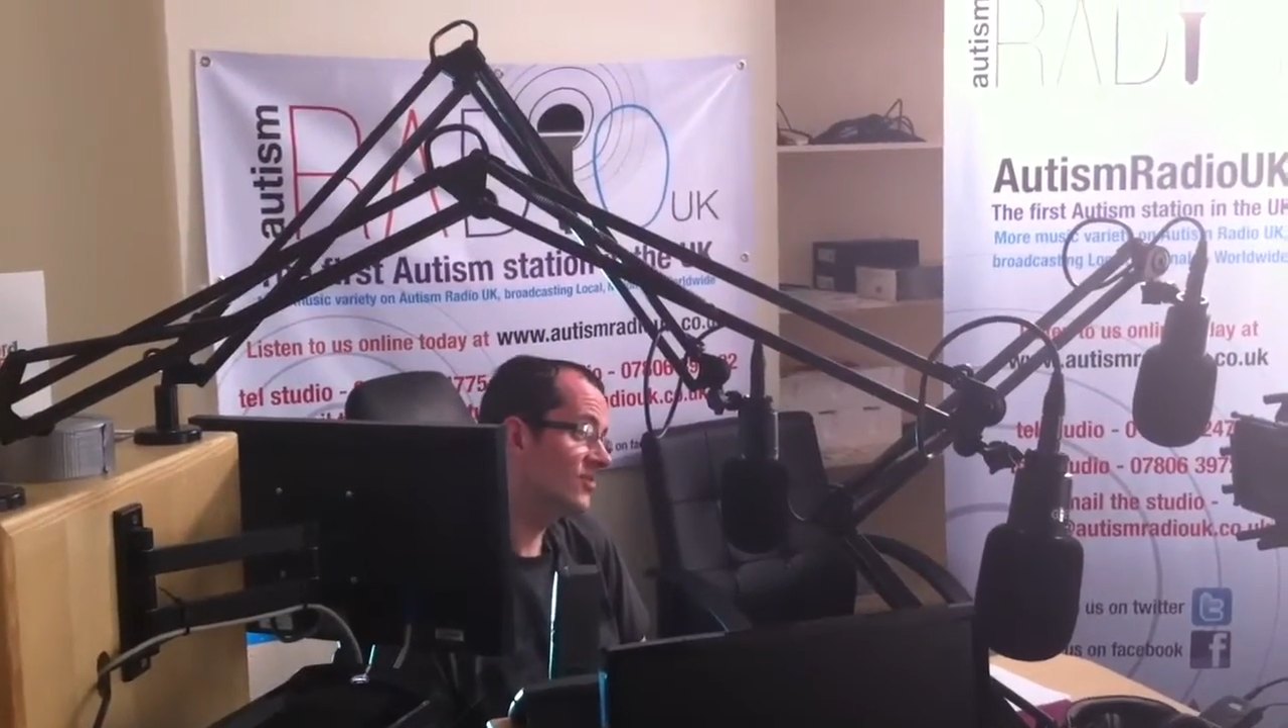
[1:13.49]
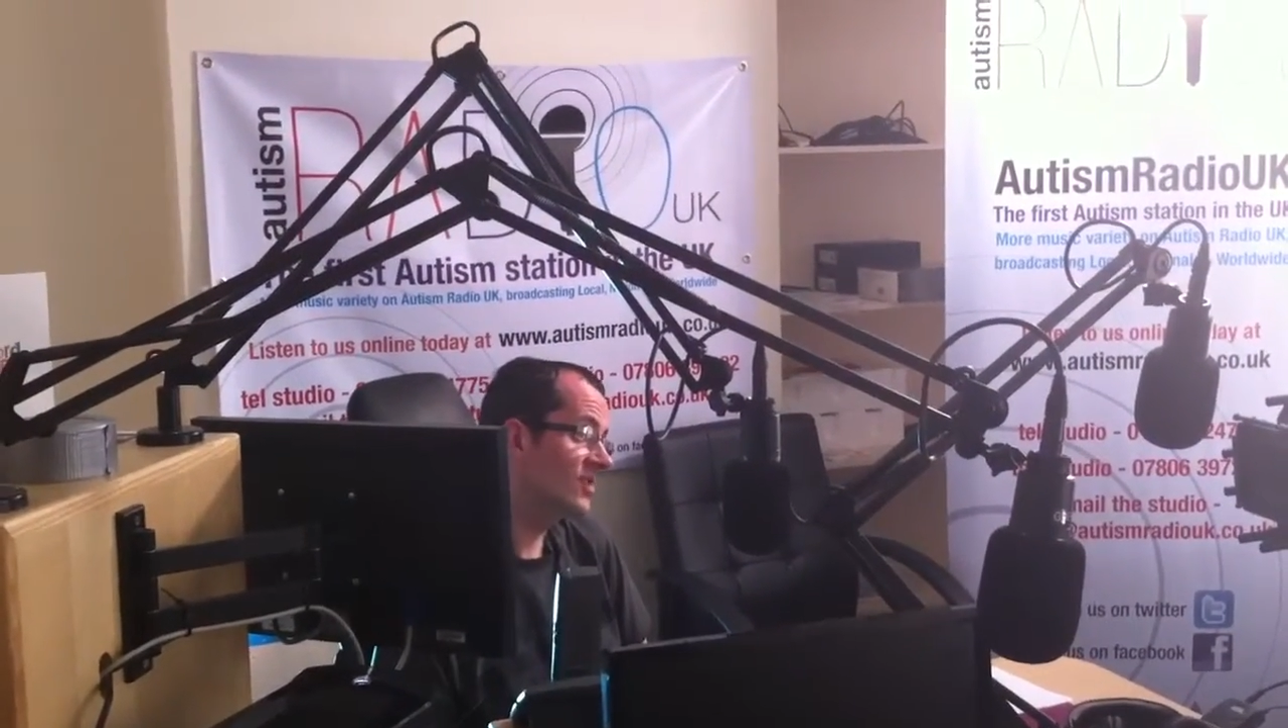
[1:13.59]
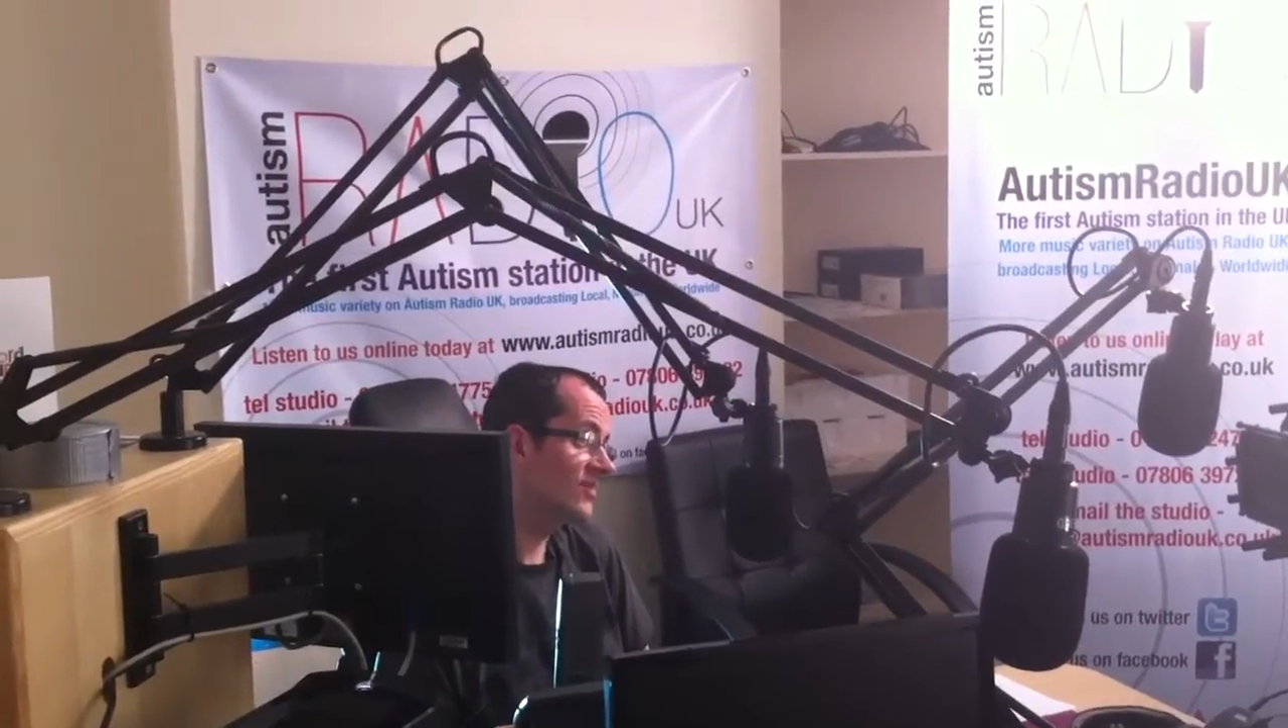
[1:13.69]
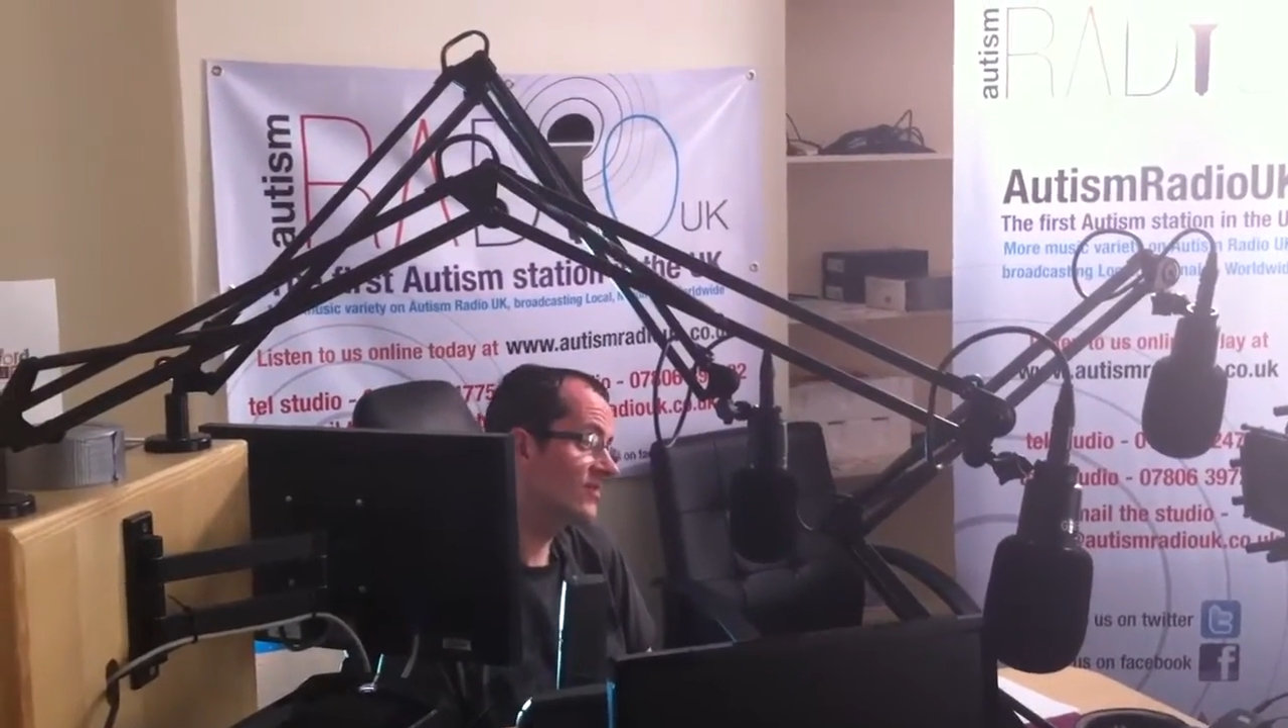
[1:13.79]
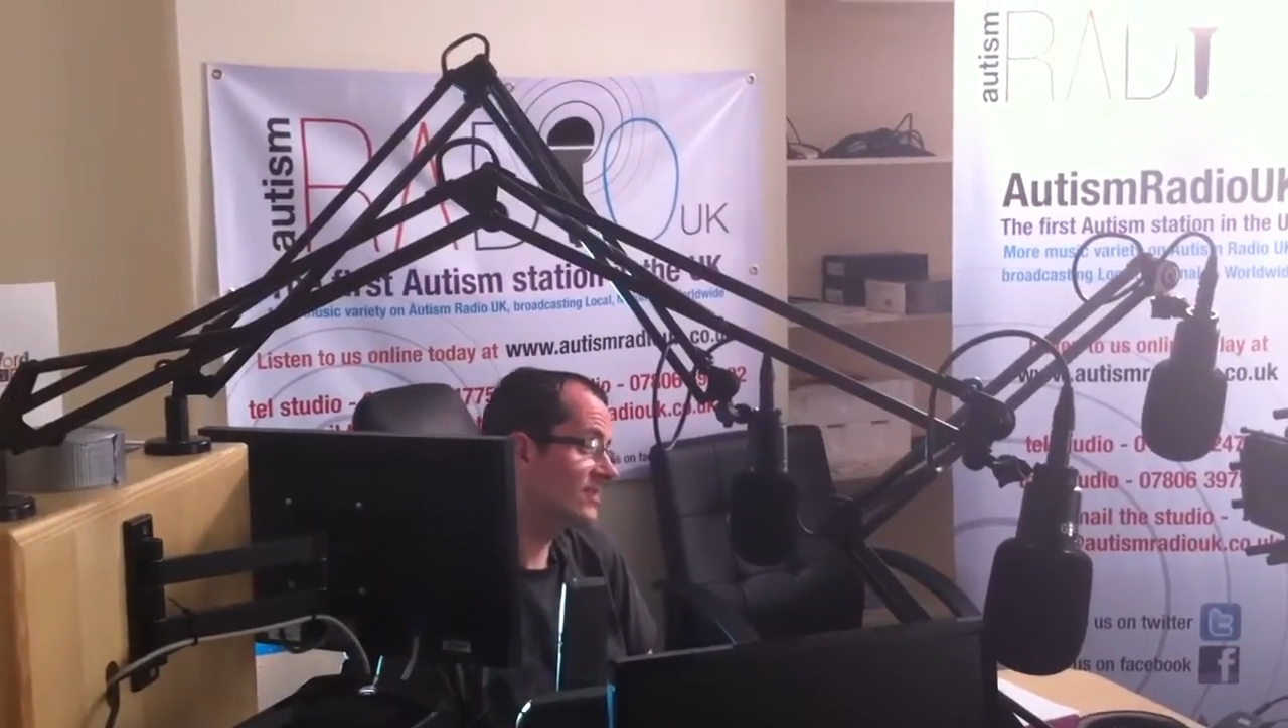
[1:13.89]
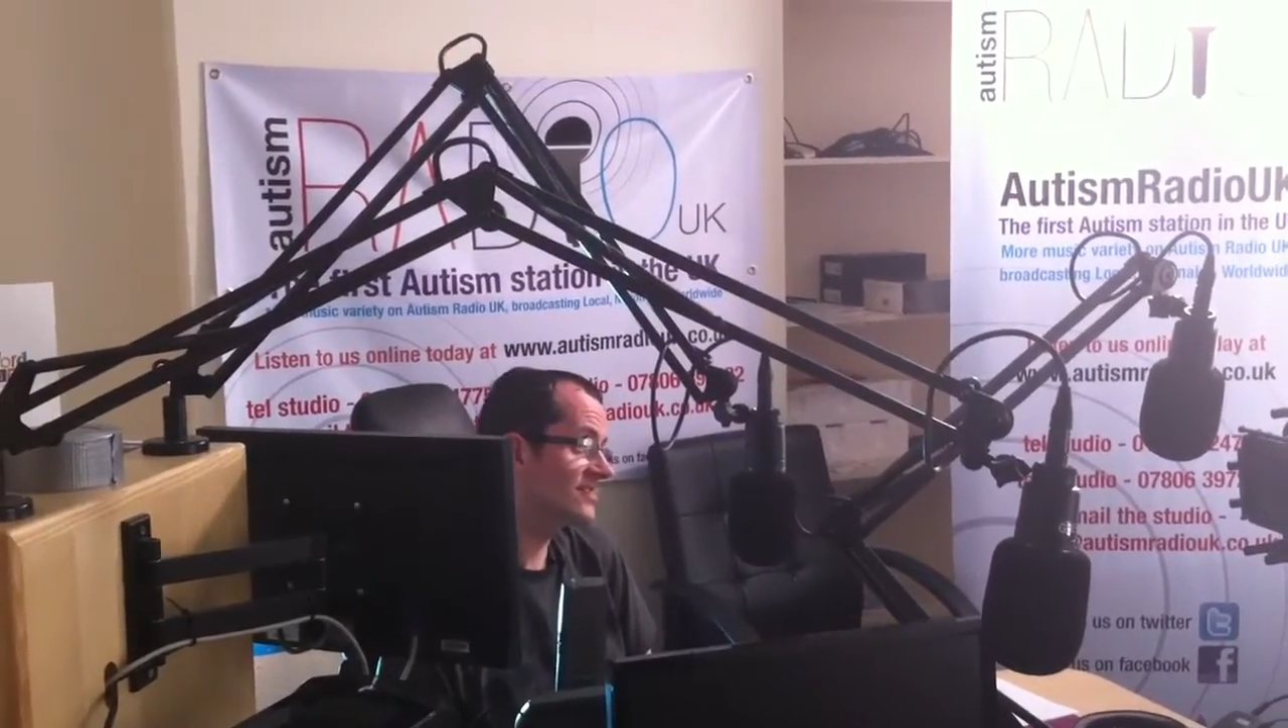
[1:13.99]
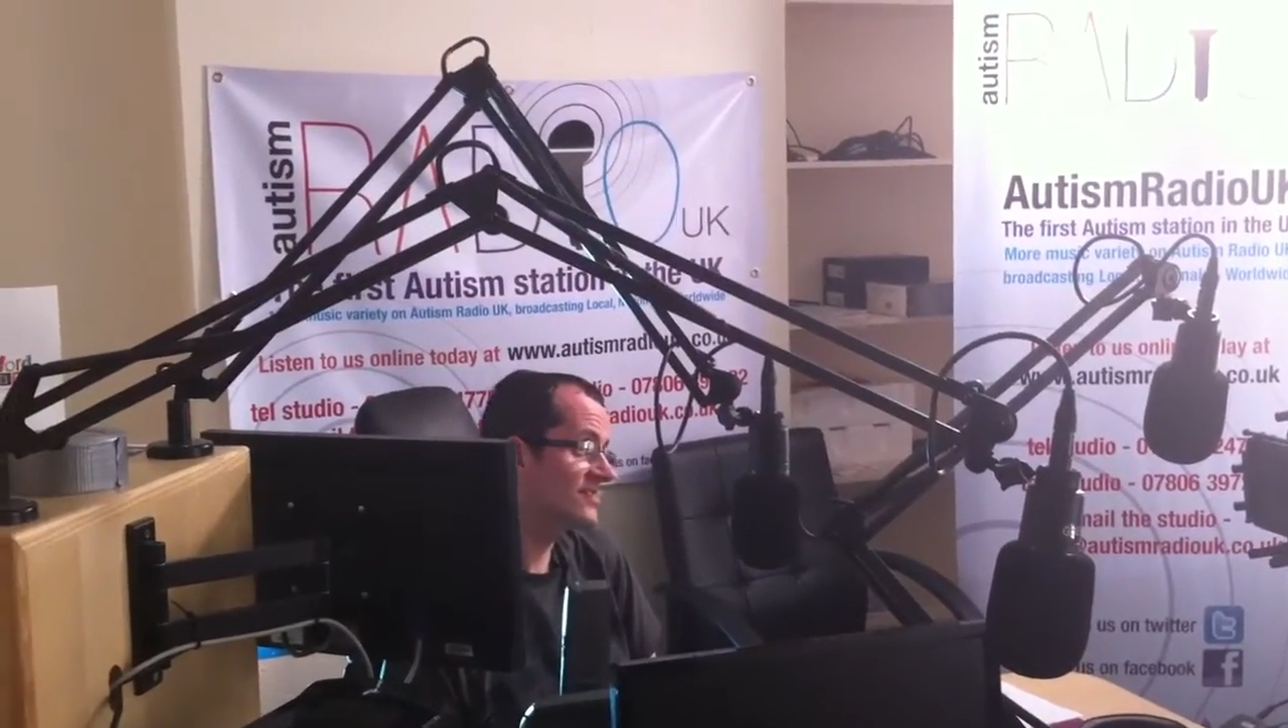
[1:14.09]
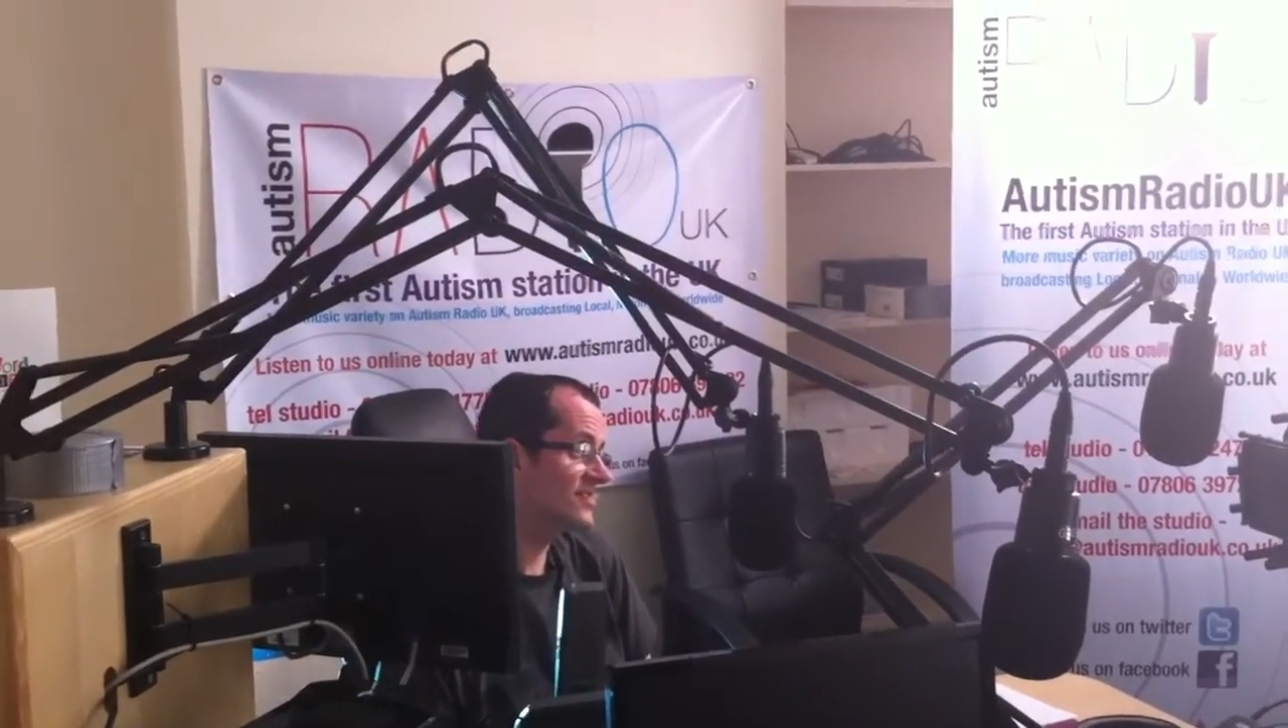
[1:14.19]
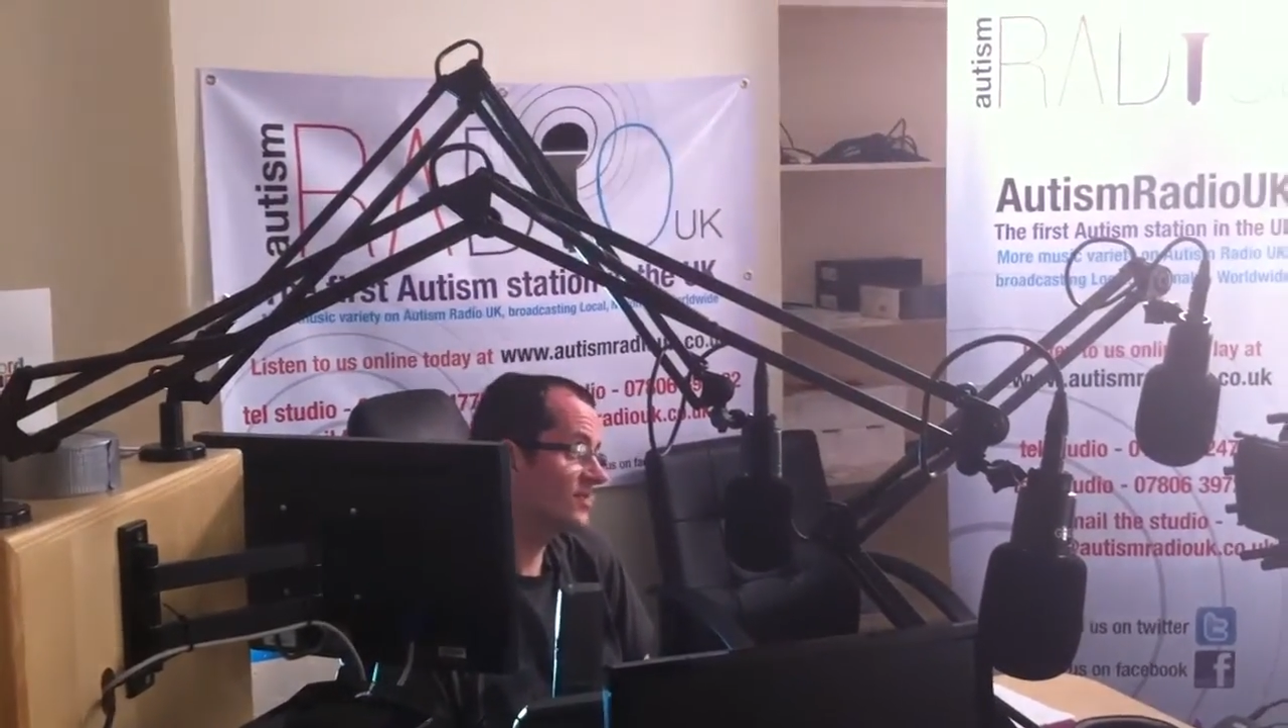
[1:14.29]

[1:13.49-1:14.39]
but we have listeners